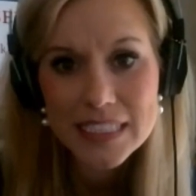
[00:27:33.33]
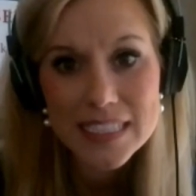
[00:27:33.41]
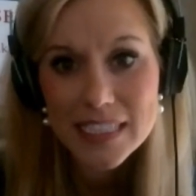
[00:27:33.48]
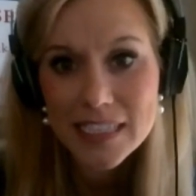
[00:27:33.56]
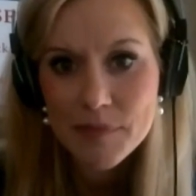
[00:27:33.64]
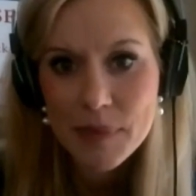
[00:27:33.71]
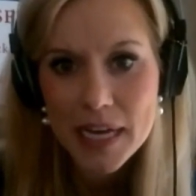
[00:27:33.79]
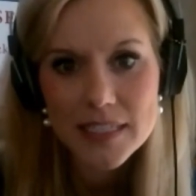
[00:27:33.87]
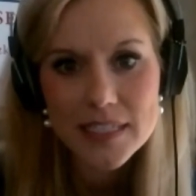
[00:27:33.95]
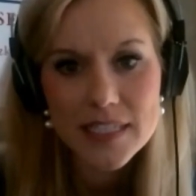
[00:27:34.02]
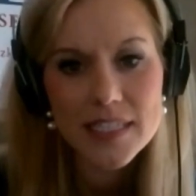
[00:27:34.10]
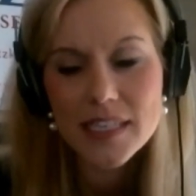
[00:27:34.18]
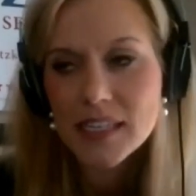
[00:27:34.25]
he's
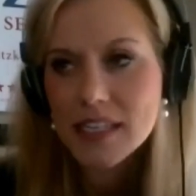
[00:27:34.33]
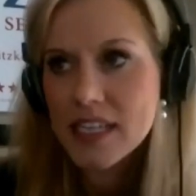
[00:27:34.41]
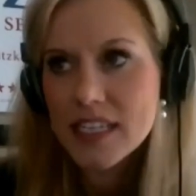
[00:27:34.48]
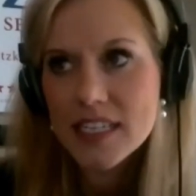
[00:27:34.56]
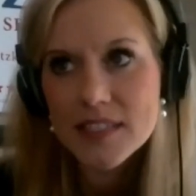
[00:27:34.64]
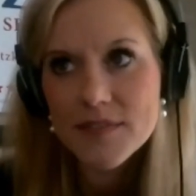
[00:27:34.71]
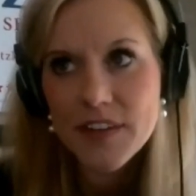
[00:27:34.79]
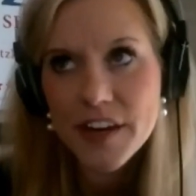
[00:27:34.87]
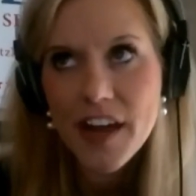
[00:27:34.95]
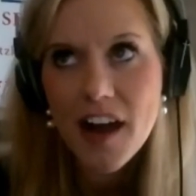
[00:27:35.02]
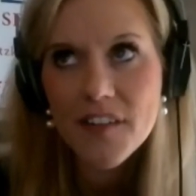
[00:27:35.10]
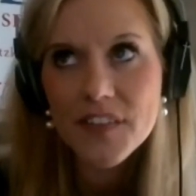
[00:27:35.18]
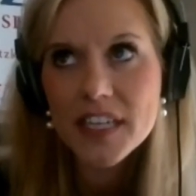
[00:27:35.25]
incapacitated it is
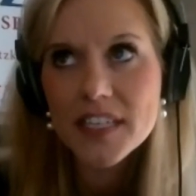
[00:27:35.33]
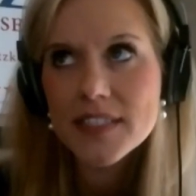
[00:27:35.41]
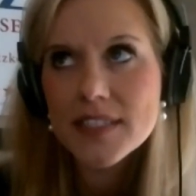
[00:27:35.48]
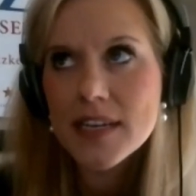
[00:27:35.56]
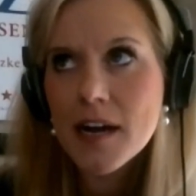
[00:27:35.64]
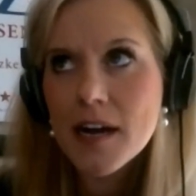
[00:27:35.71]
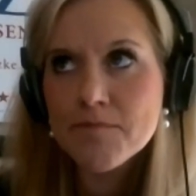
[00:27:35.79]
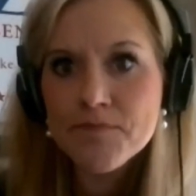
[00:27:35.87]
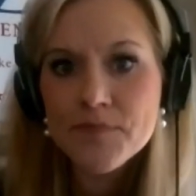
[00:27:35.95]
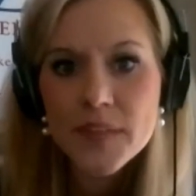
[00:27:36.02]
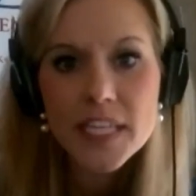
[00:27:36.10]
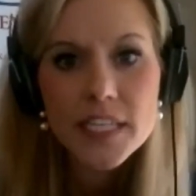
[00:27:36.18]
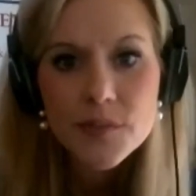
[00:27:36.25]
very obvious um